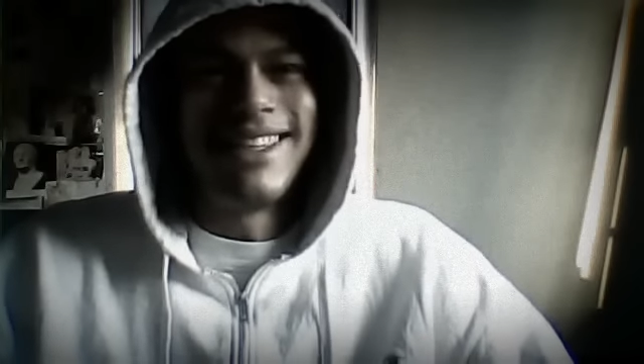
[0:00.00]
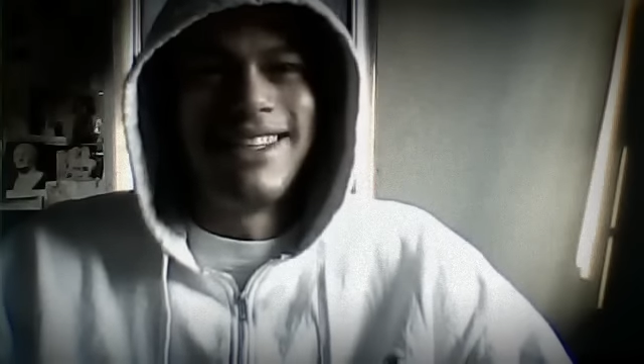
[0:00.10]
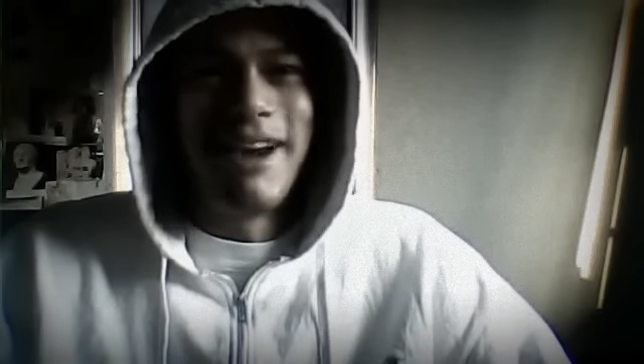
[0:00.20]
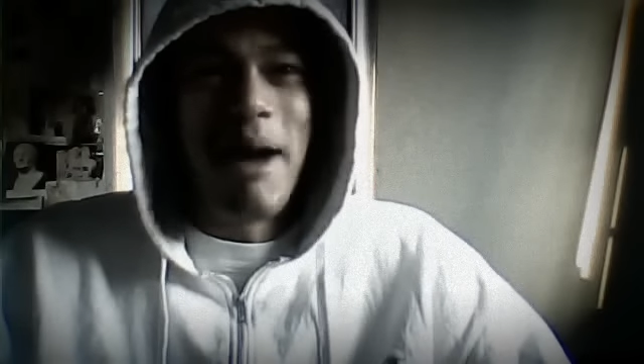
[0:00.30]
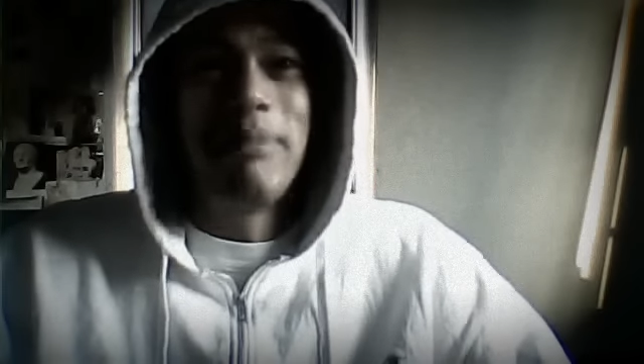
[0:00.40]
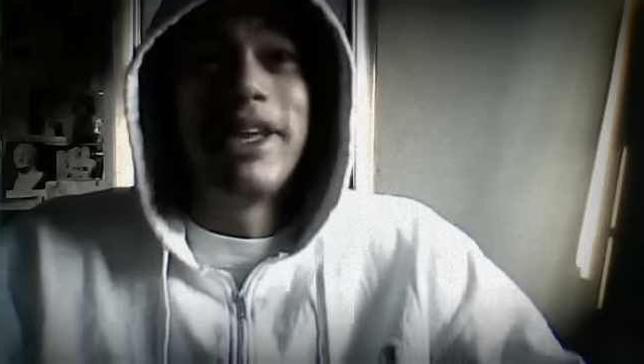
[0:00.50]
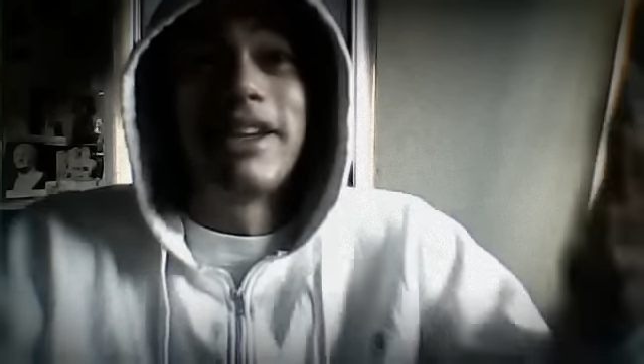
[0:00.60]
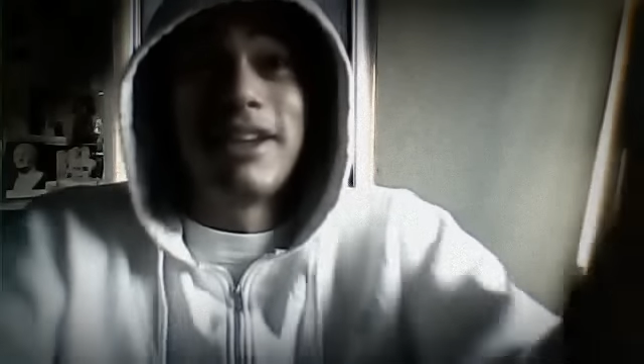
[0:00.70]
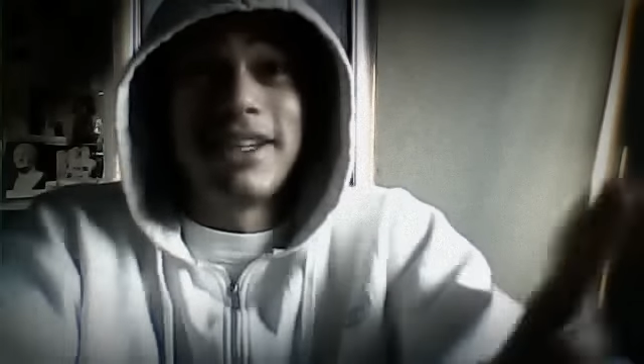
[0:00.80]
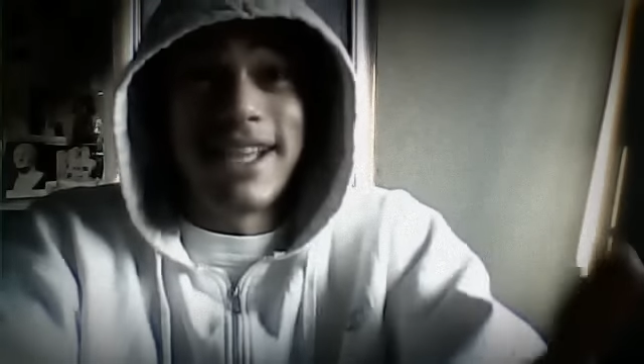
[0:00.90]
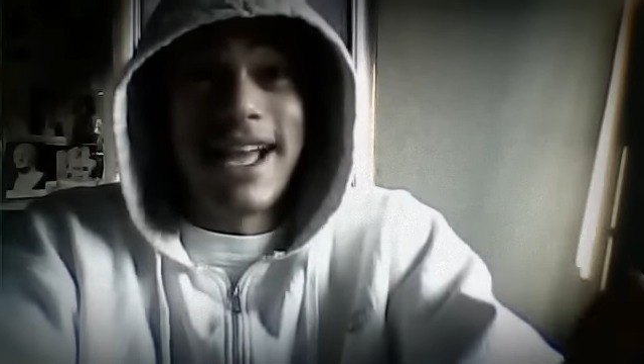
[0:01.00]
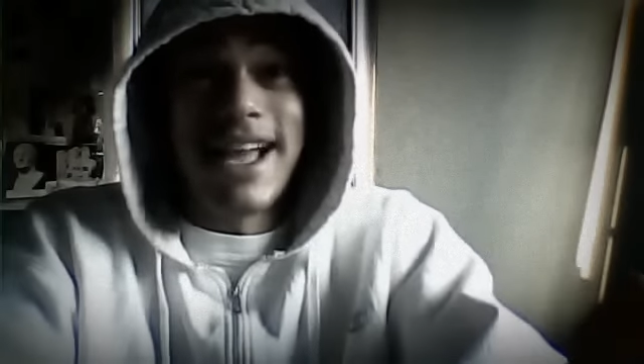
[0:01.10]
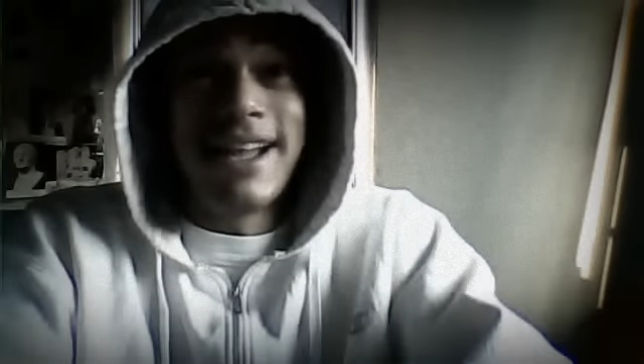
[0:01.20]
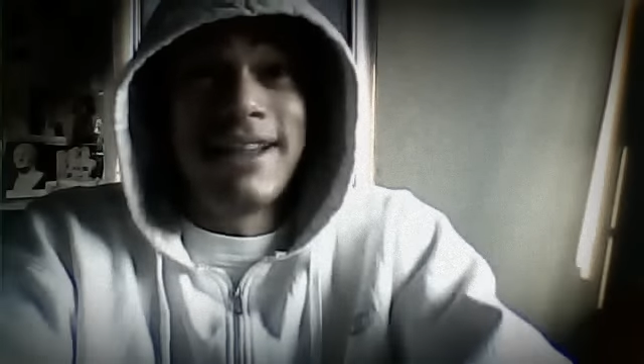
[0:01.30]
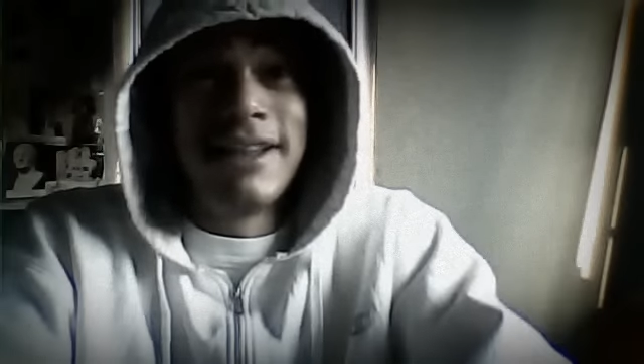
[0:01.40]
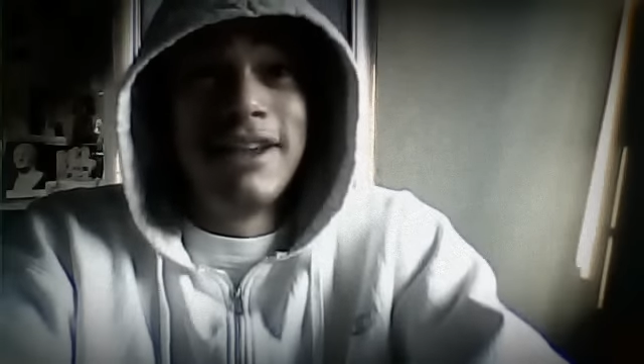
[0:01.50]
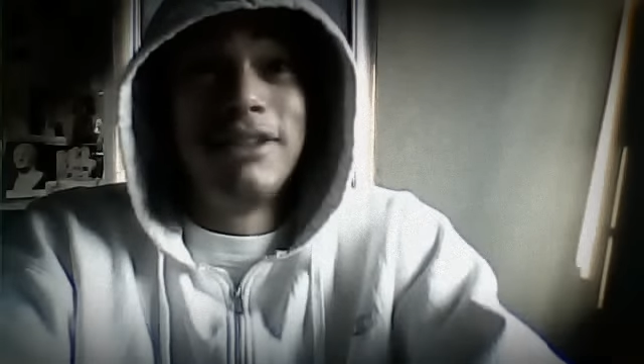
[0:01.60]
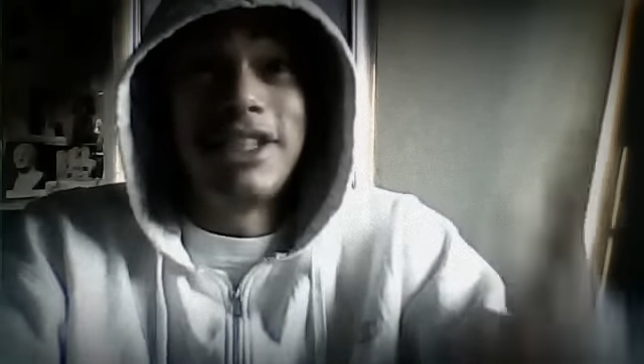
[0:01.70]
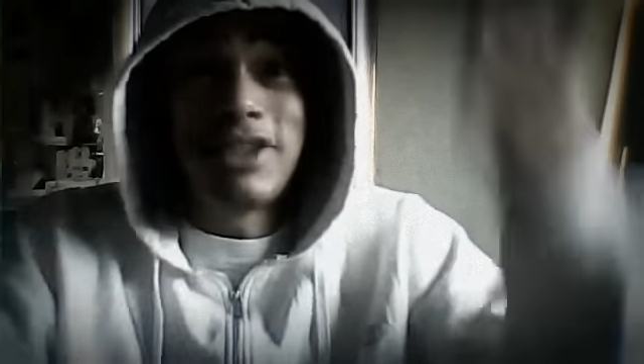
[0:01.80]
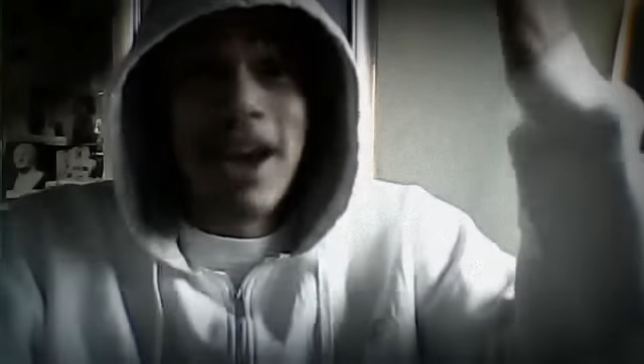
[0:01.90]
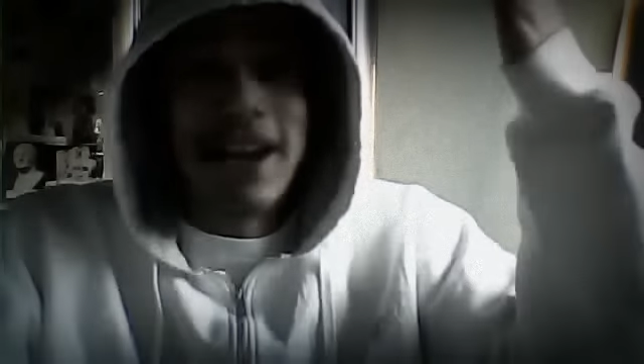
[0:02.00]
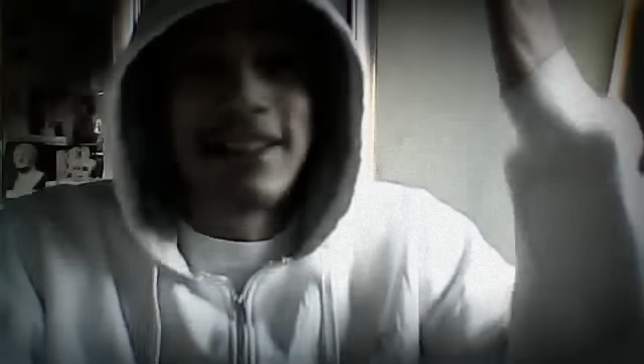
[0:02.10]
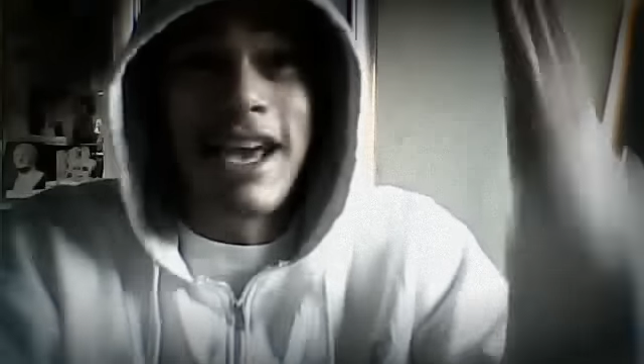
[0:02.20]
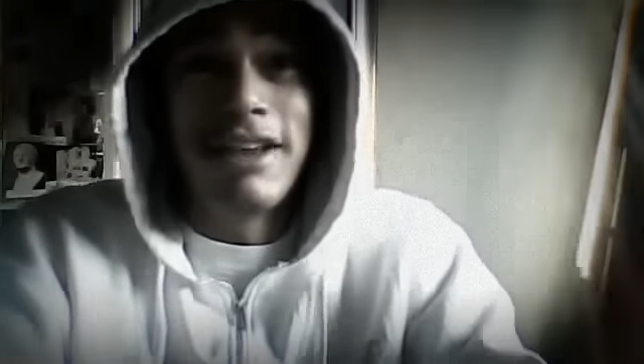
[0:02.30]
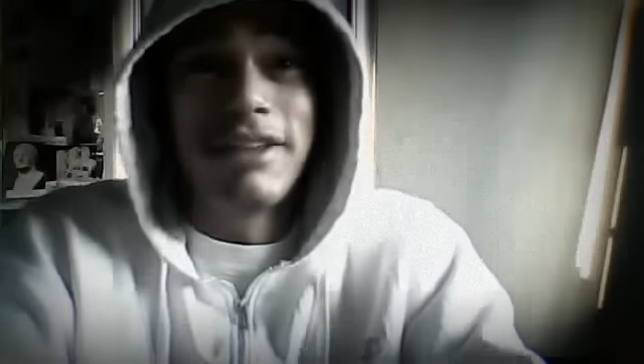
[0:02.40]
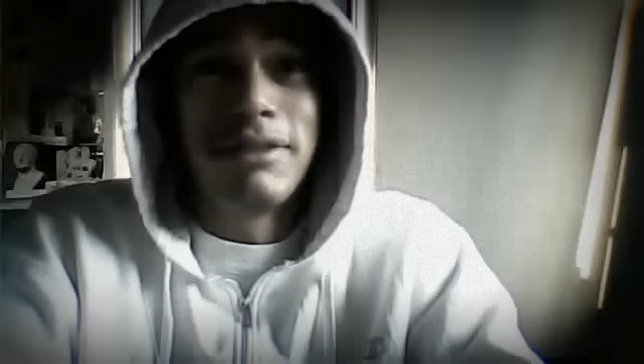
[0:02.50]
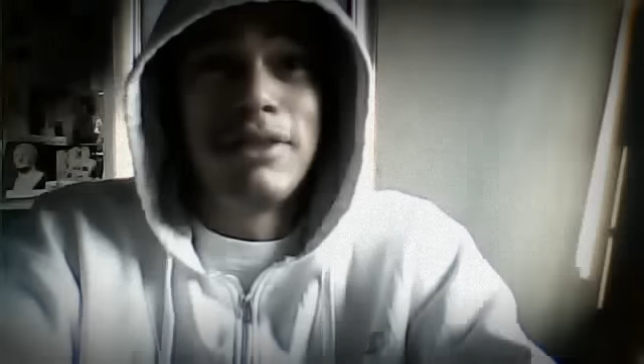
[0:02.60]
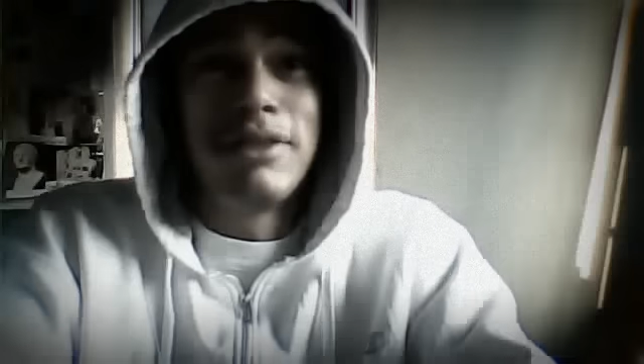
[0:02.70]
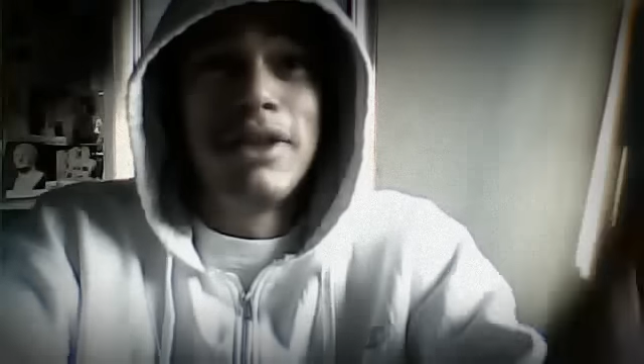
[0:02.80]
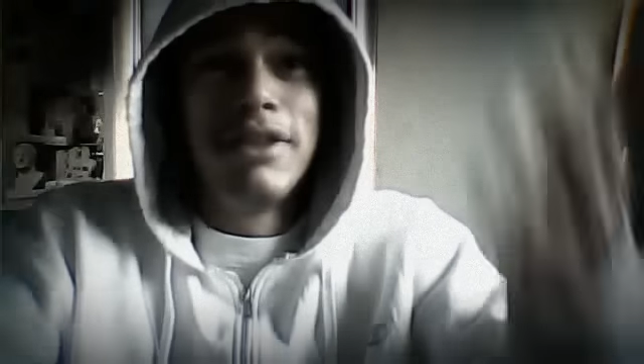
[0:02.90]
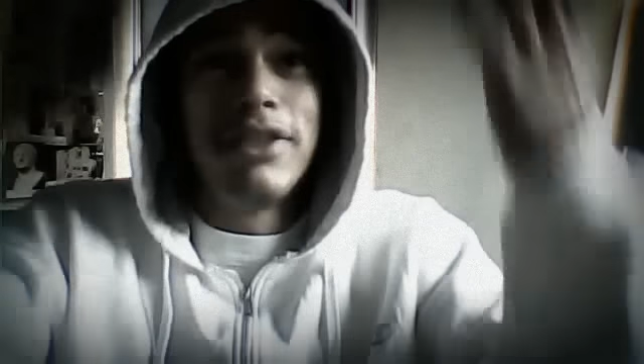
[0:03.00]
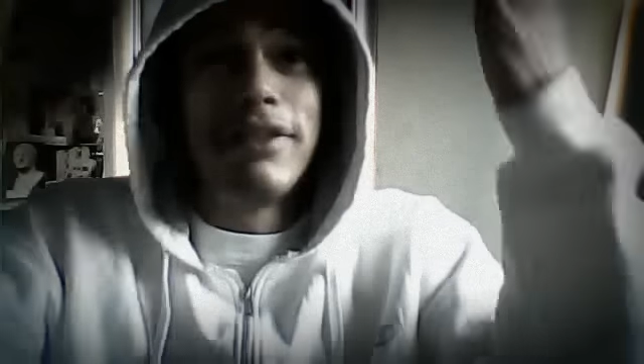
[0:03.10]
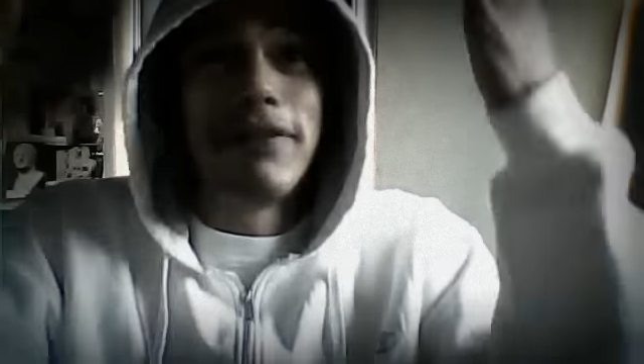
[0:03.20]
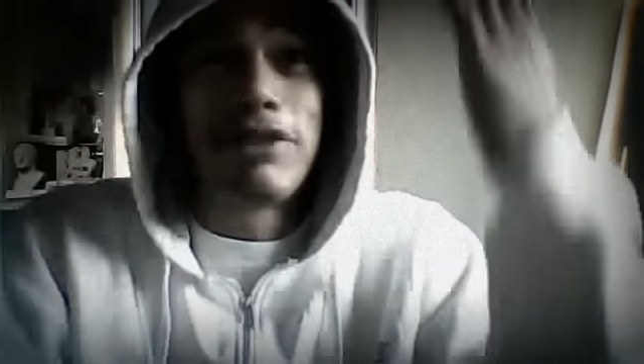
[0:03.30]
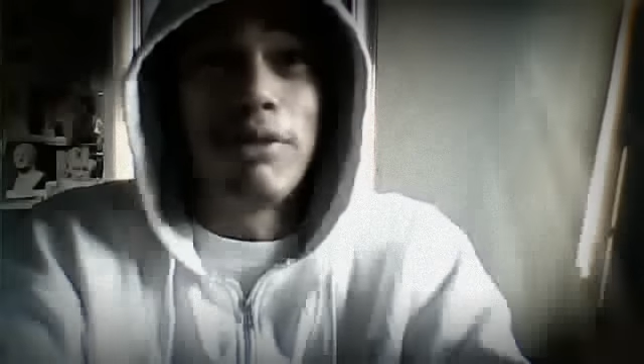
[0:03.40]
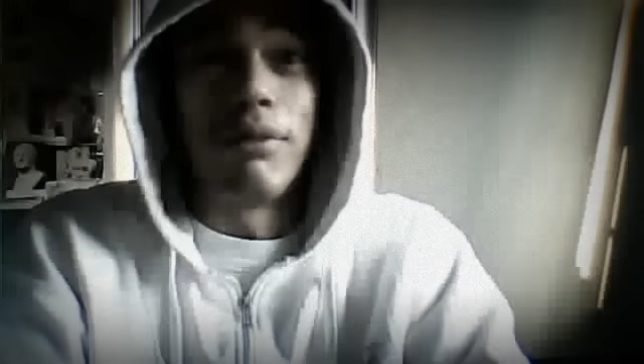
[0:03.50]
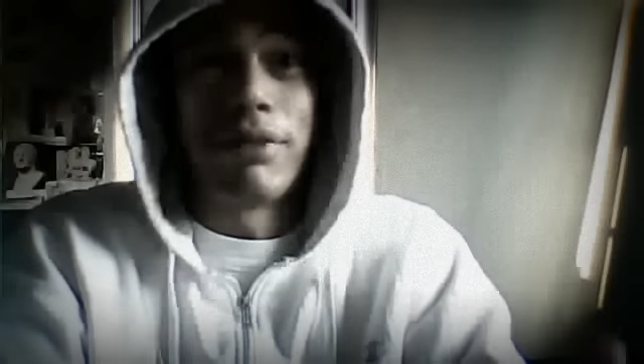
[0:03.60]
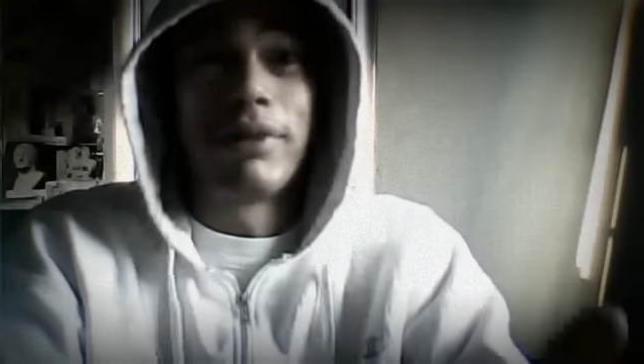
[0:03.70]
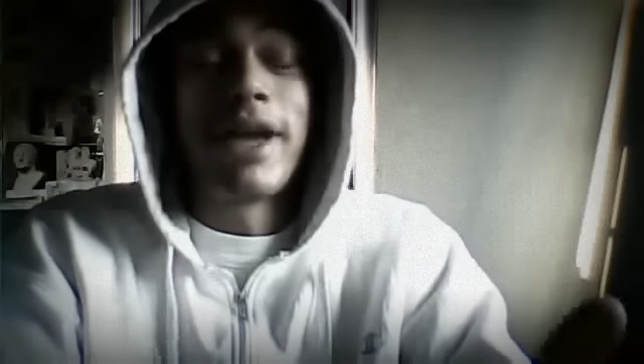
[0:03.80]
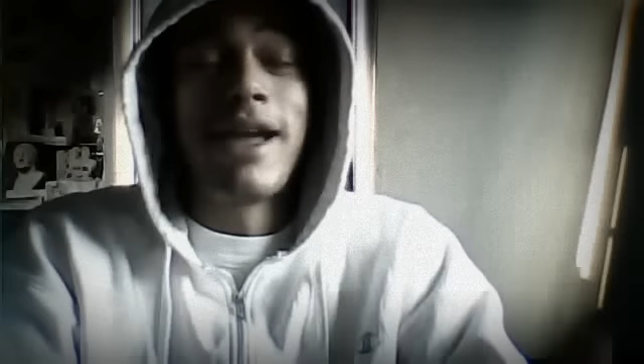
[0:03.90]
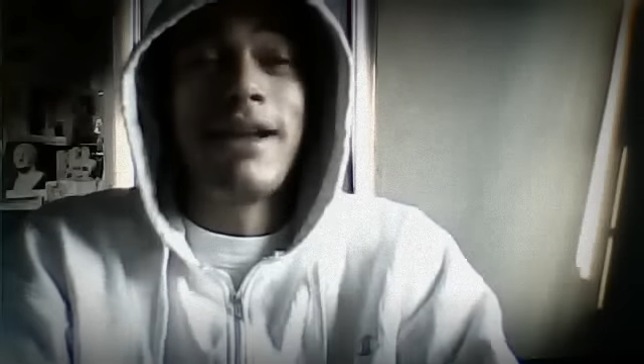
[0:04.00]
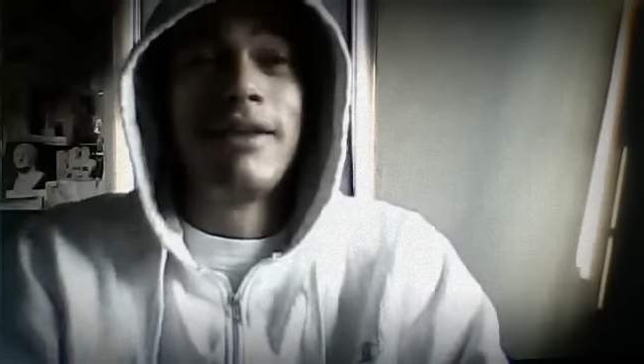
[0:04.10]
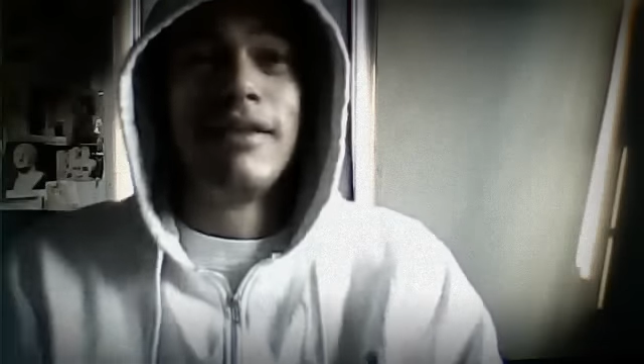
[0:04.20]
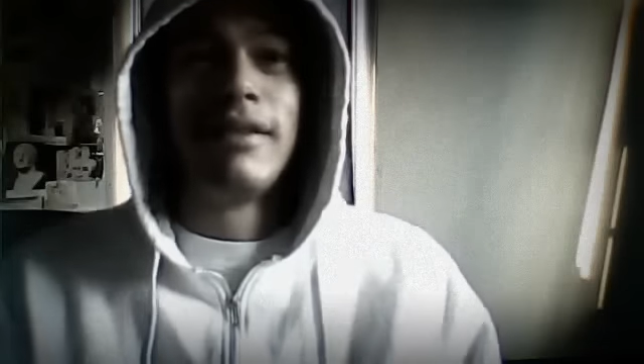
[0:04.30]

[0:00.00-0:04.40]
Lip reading: No, I'm the good guy who's just trying to tell you the truth, okay?